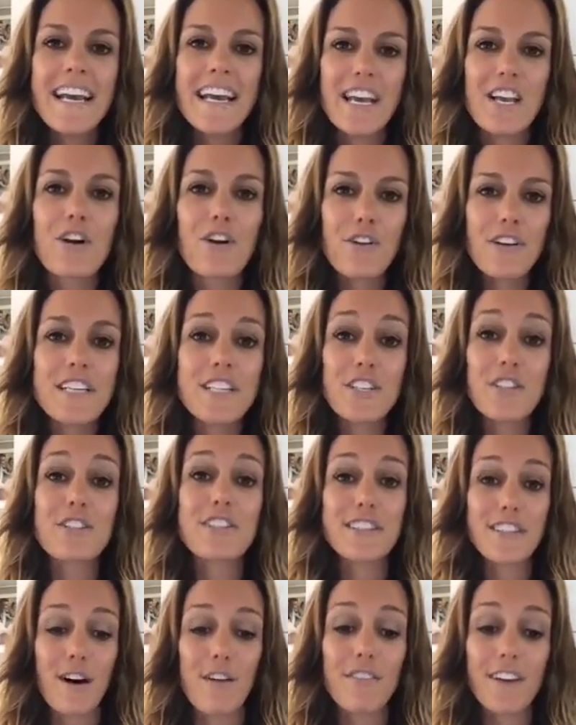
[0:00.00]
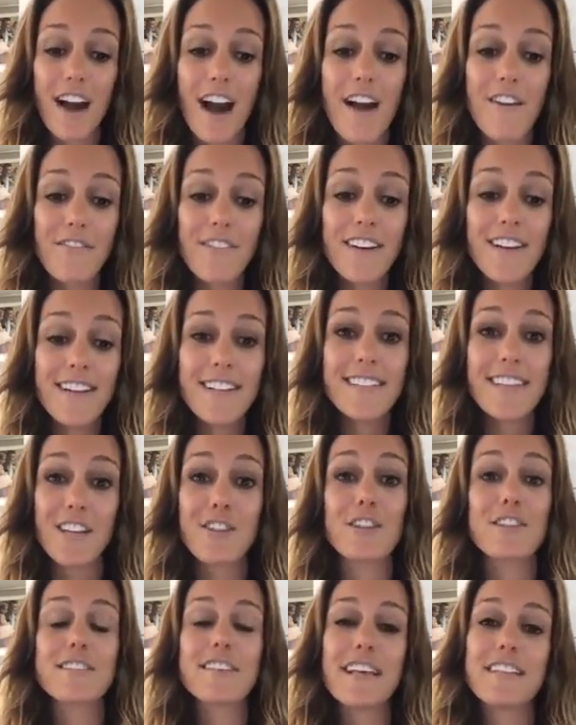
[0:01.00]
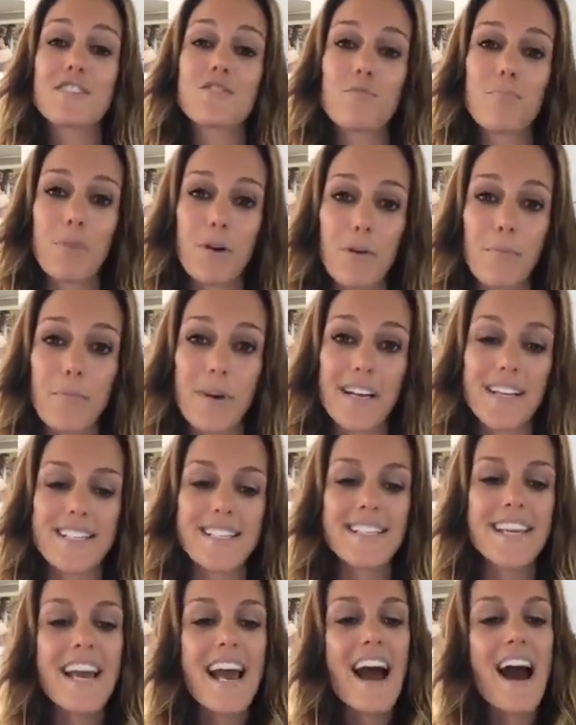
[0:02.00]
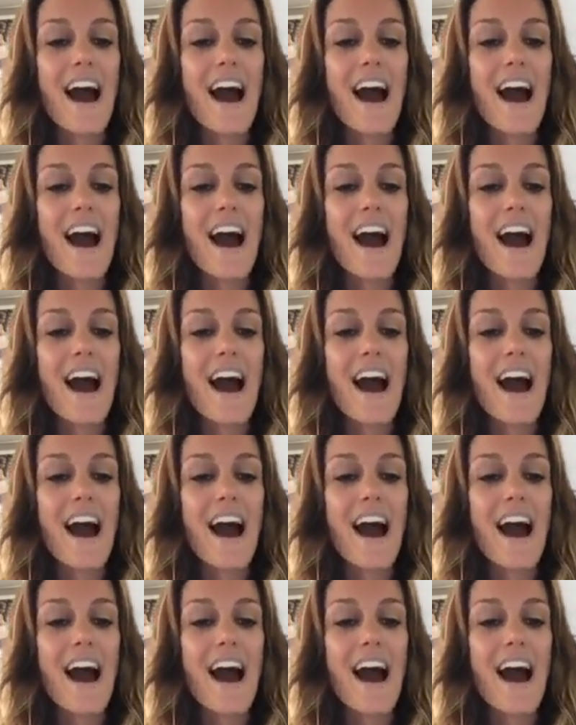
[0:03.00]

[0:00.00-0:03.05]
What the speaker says: increased her self-confidence and her sense of purpose.